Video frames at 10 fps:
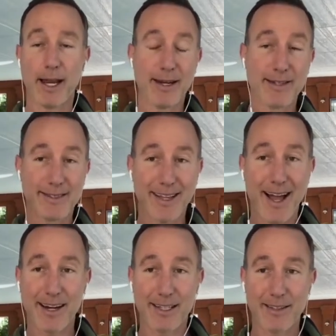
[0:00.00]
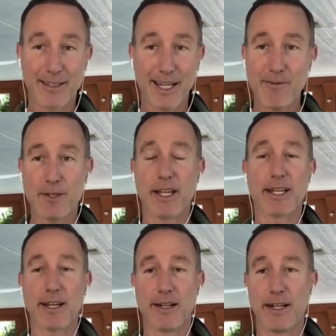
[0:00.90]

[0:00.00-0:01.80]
And it is not, they're not even like,